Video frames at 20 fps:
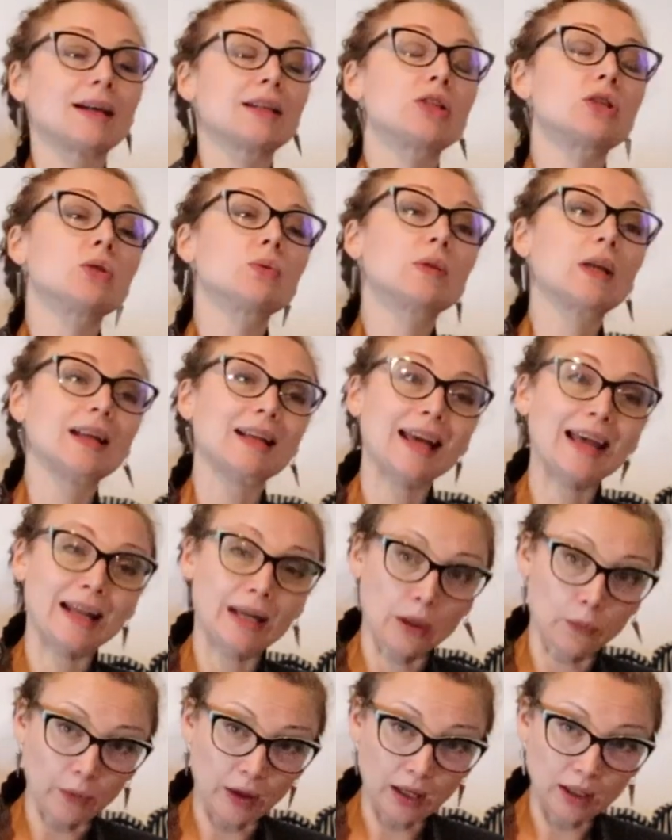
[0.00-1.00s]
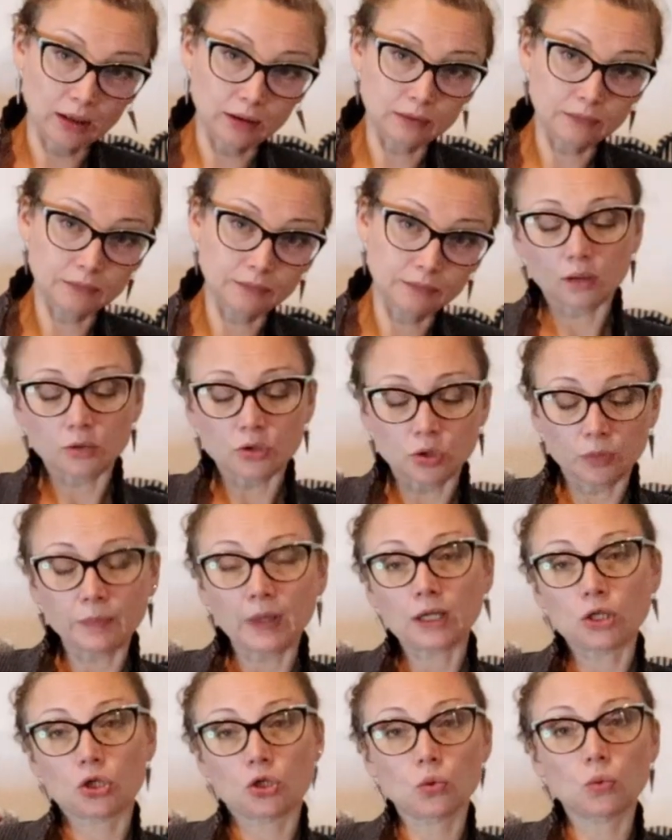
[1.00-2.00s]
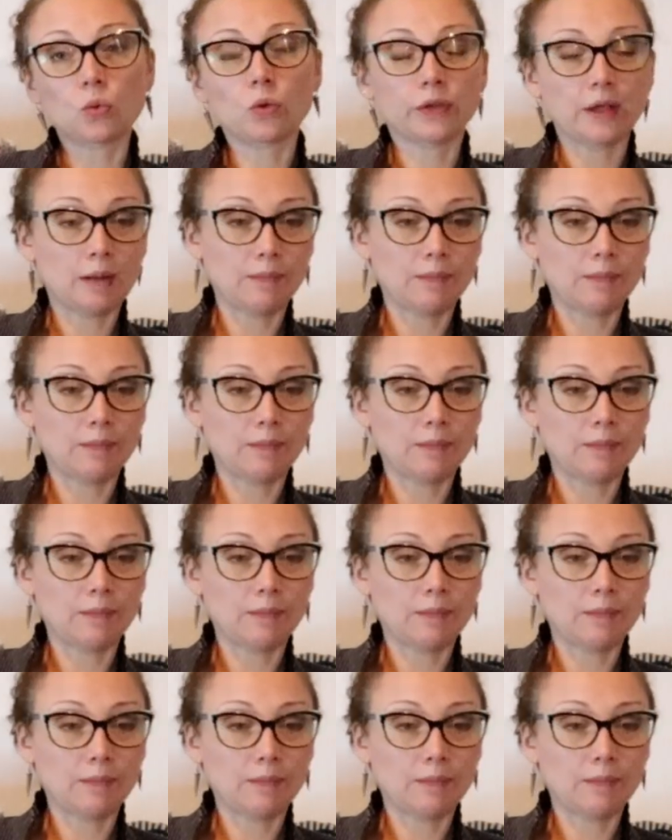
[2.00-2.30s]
I do that anyway, to make sure